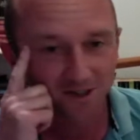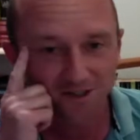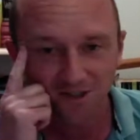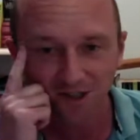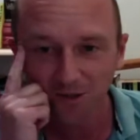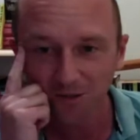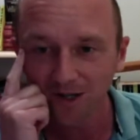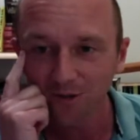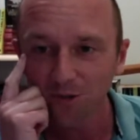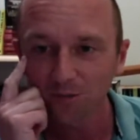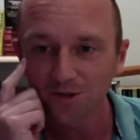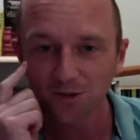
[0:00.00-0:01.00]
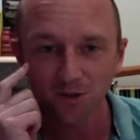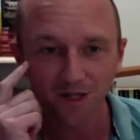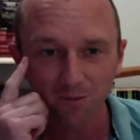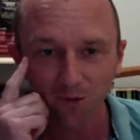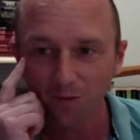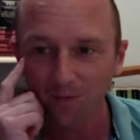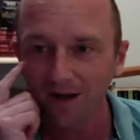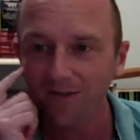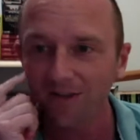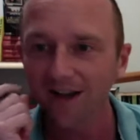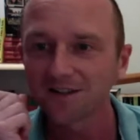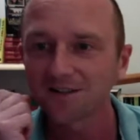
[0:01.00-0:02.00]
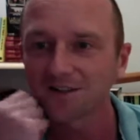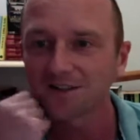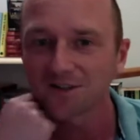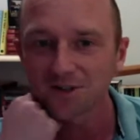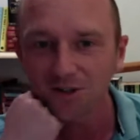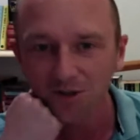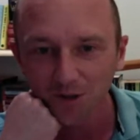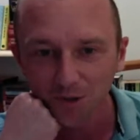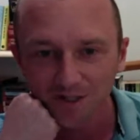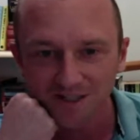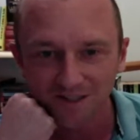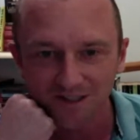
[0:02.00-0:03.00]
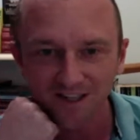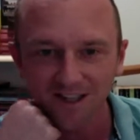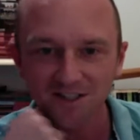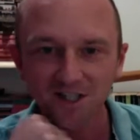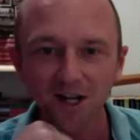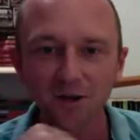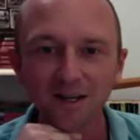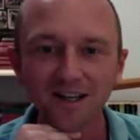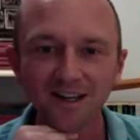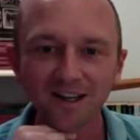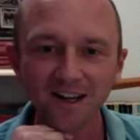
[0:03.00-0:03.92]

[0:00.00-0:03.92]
So we'll be talking more about that as the quiz gets going.